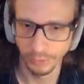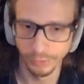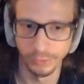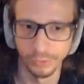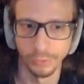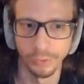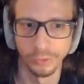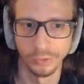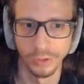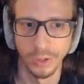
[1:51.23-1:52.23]
as a
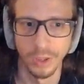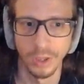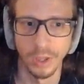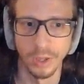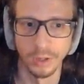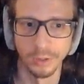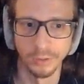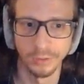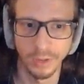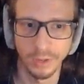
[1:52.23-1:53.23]
source, and
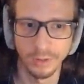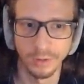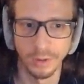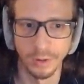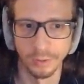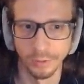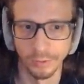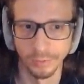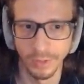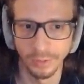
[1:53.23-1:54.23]
instead under
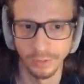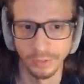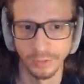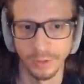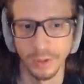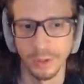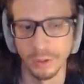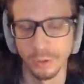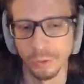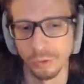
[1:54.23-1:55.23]
events,
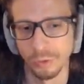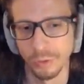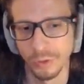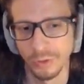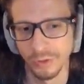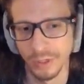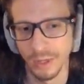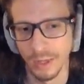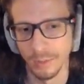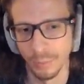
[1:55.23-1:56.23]
you should see
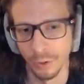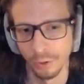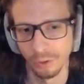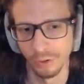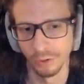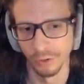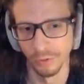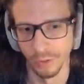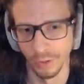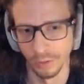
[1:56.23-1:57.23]
a purchase
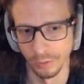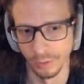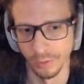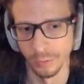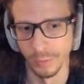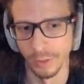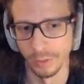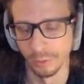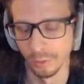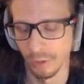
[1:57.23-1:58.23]
event if you've been
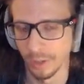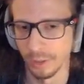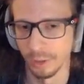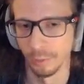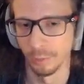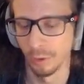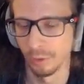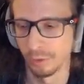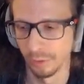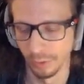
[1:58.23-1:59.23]
tracking your
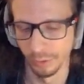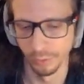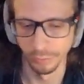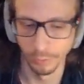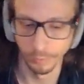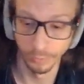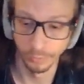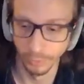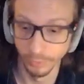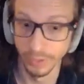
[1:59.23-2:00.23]
purchases from
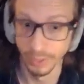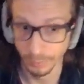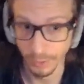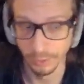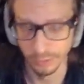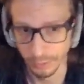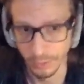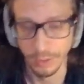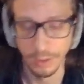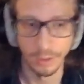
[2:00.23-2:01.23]
the VIPs.
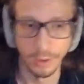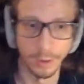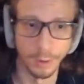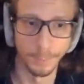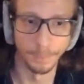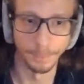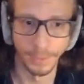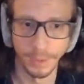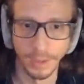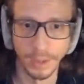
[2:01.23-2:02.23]
Um,
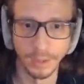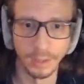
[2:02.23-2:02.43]
and